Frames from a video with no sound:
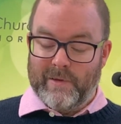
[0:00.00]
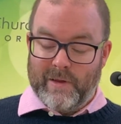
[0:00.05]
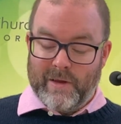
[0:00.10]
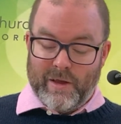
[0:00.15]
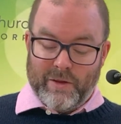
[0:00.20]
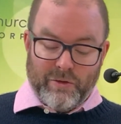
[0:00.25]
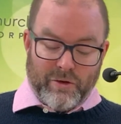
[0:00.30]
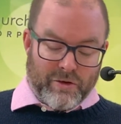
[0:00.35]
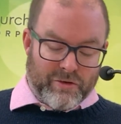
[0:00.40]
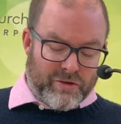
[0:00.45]

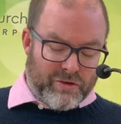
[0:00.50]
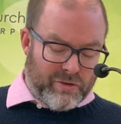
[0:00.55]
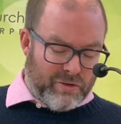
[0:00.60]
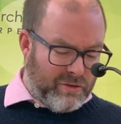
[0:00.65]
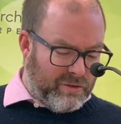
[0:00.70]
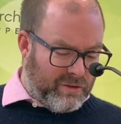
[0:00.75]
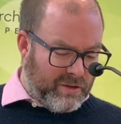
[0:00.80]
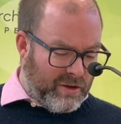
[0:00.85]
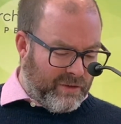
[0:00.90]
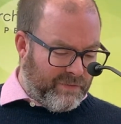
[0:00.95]
And look
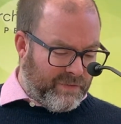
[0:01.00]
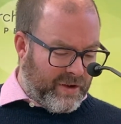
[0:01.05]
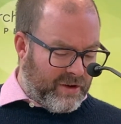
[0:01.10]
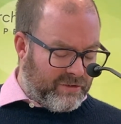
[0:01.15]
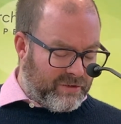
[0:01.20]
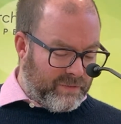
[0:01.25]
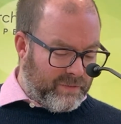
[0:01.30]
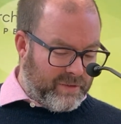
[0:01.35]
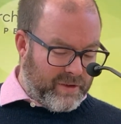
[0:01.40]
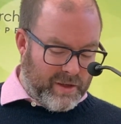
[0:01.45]
to
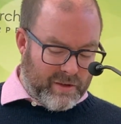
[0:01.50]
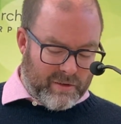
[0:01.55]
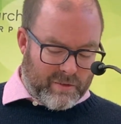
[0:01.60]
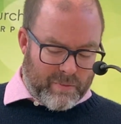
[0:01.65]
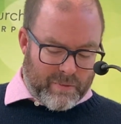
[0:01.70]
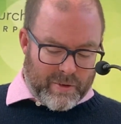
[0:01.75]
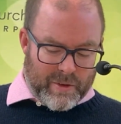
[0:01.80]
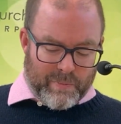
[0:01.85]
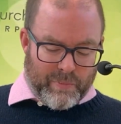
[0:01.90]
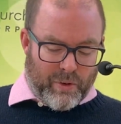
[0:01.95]
verse
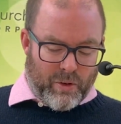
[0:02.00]
17.